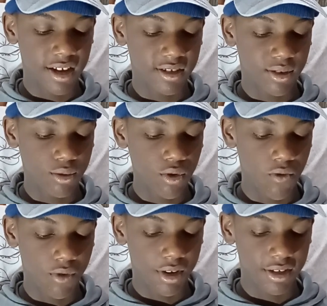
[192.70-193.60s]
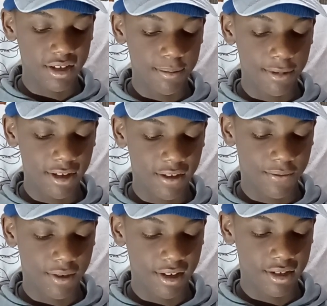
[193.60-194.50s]
cars or coal for heating
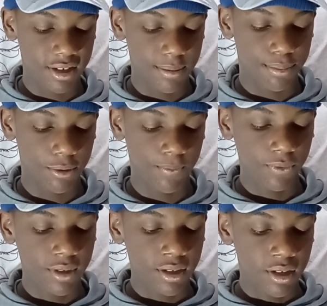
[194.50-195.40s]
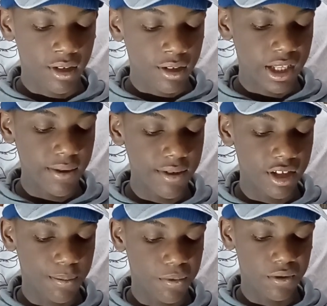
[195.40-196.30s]
buildings, for example. Clearing
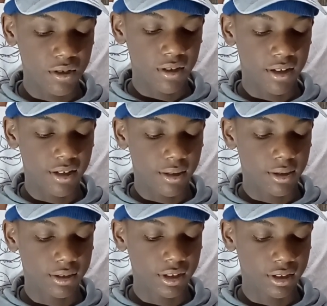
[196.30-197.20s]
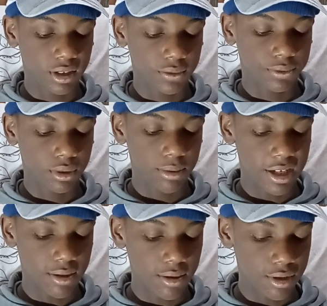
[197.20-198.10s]
the bushland and cutting down
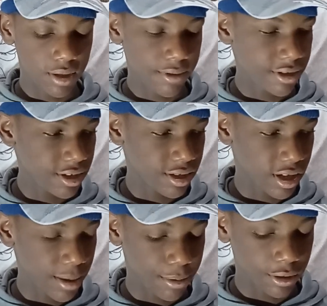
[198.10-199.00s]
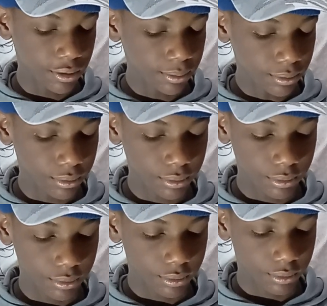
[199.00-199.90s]
forests also release carbon
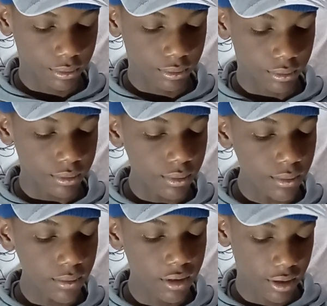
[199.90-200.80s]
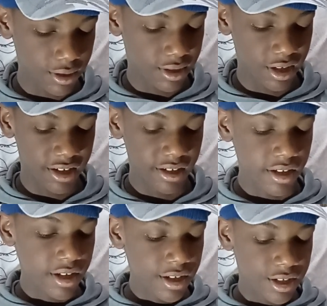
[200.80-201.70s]
monoxide,
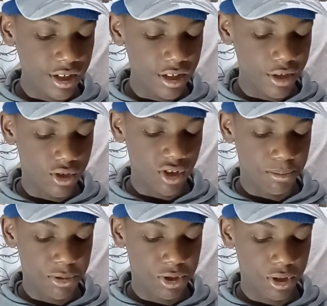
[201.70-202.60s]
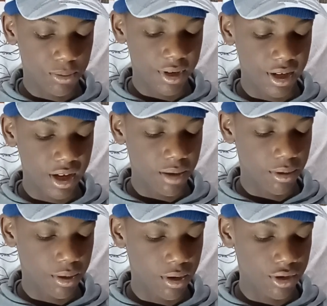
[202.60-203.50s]
CO2 emission, while
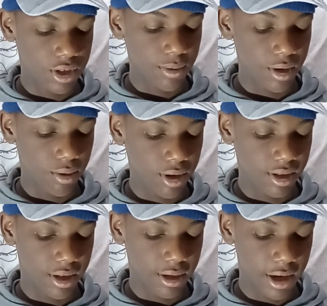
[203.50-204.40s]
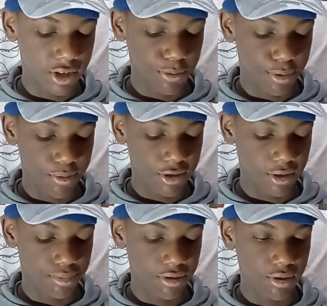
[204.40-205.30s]
agricultural oil and gas
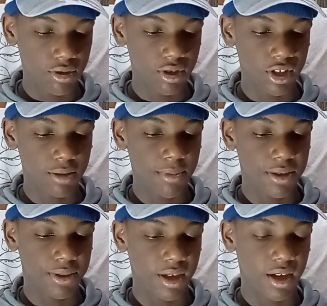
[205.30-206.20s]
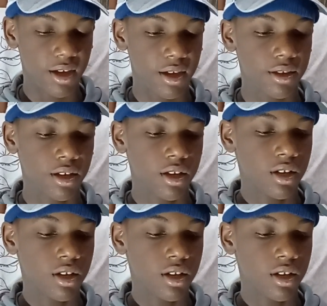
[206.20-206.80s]
operation produces methane,